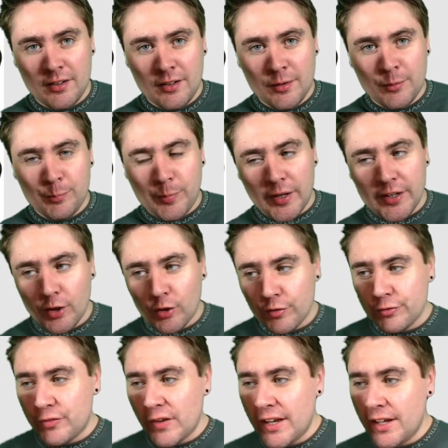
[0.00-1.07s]
by
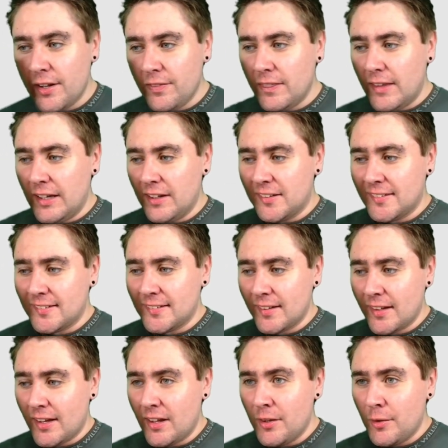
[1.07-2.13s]
unveiling this,
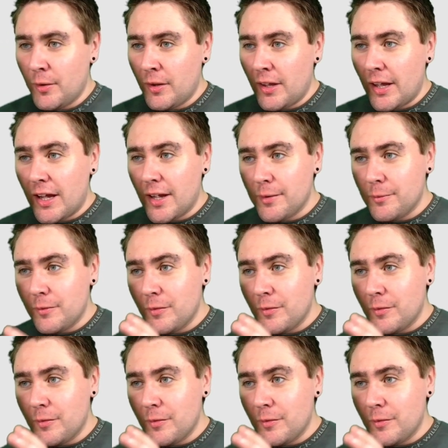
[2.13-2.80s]
and